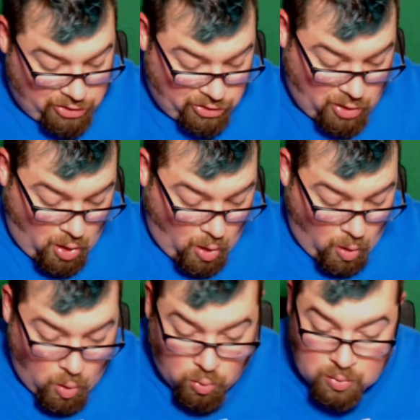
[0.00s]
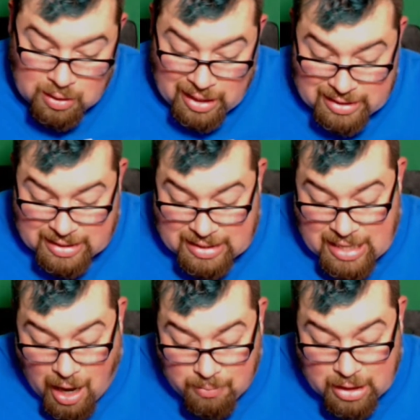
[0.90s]
So, let's see,
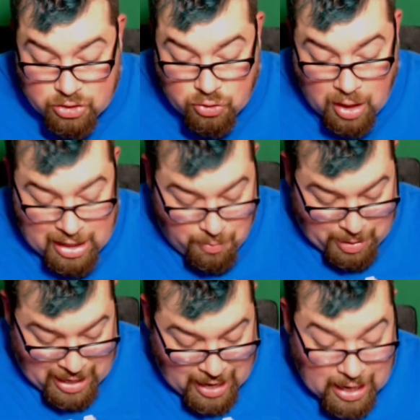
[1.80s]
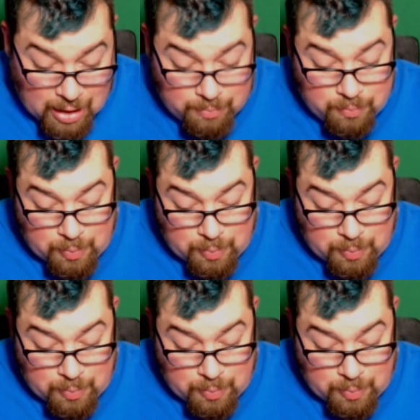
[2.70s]
I'm gonna try the panela,